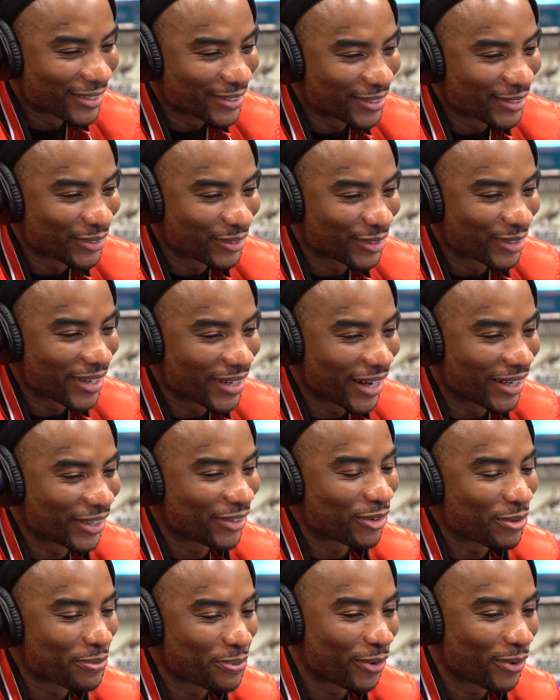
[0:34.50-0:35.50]
uh-uh. to
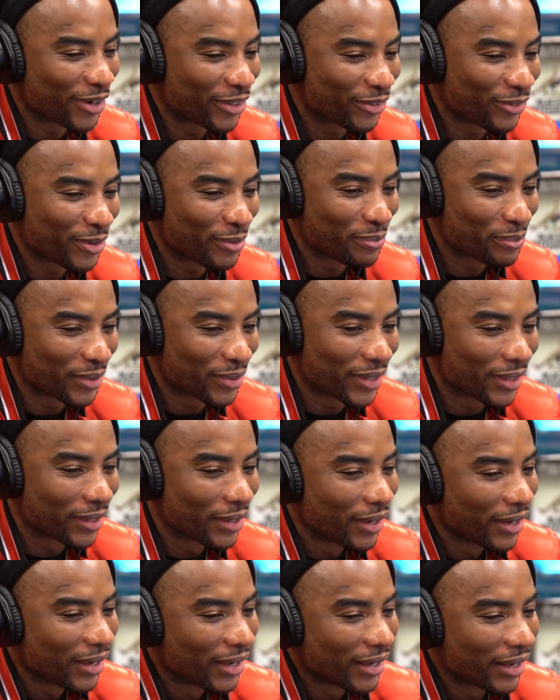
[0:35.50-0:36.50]
93.3 The Beat.
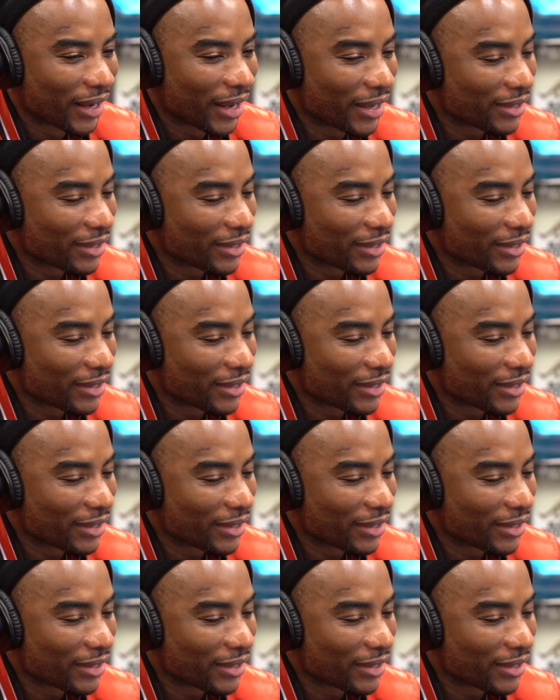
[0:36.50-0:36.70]
Wow.